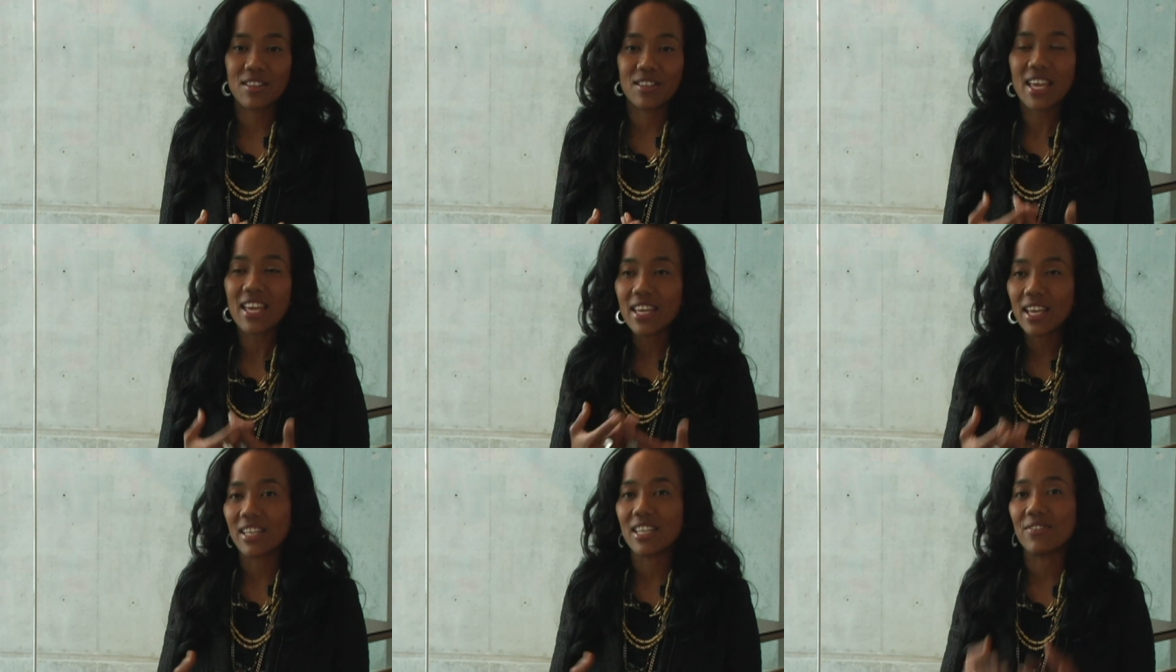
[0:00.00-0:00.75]
they
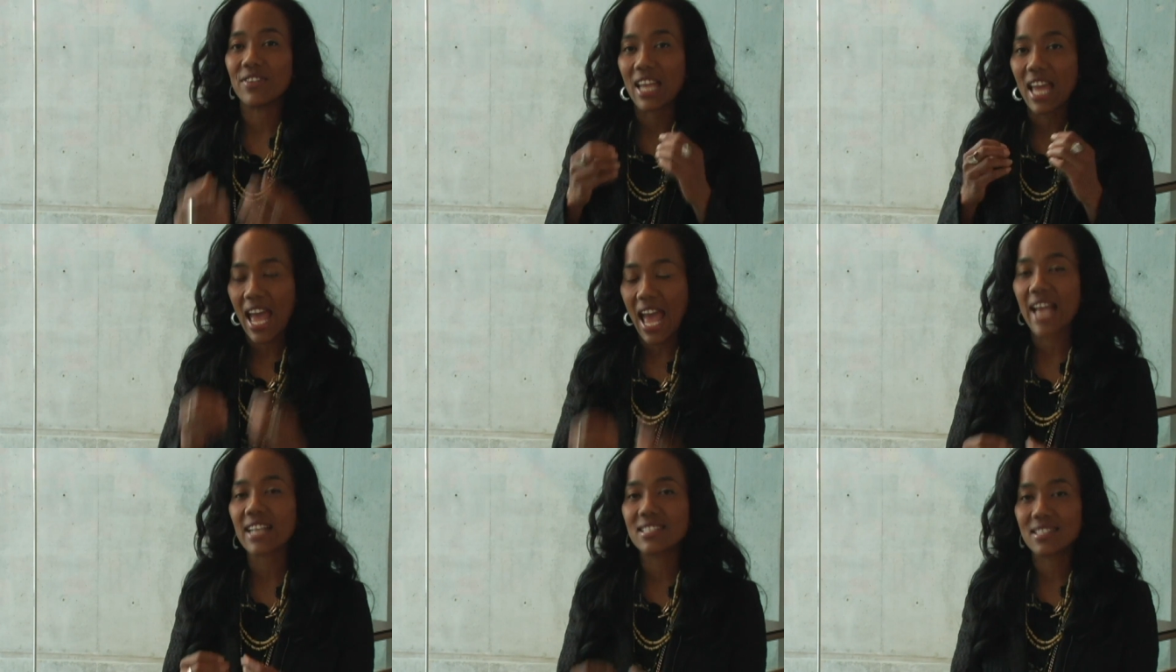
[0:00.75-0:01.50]
can even
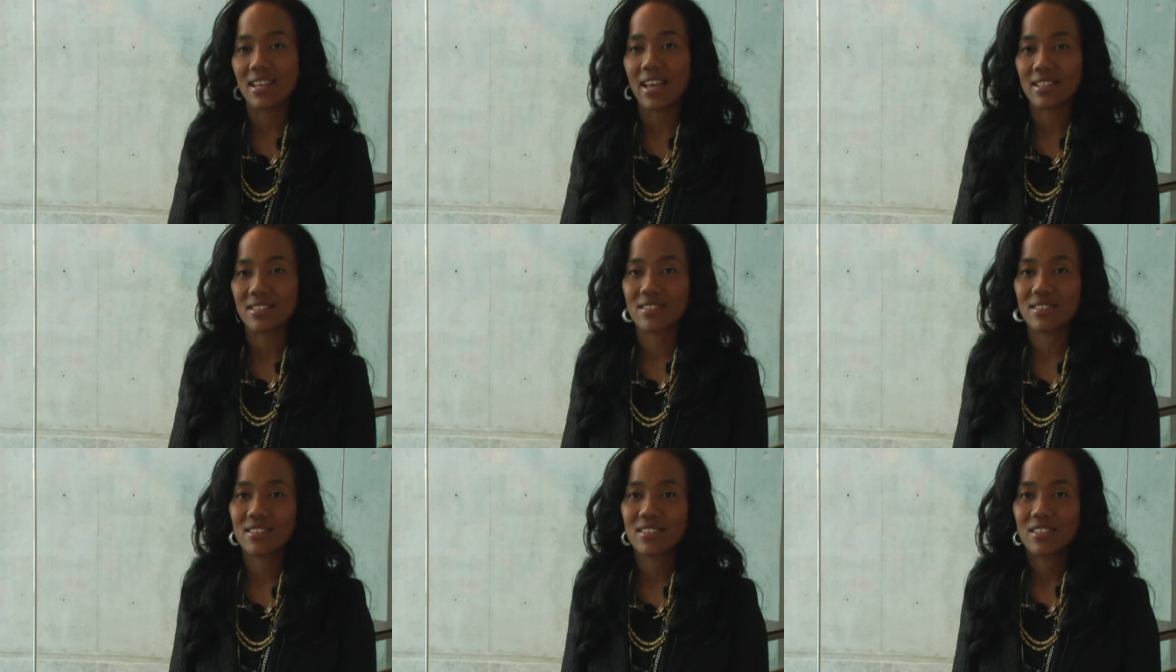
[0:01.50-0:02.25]

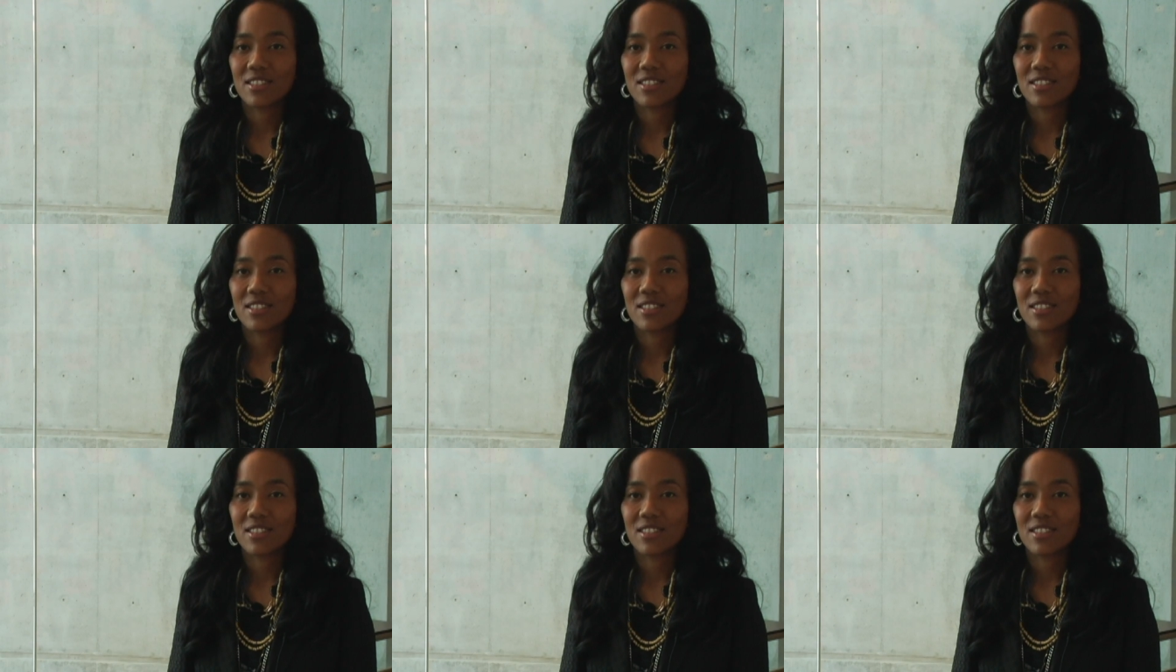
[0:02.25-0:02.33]
access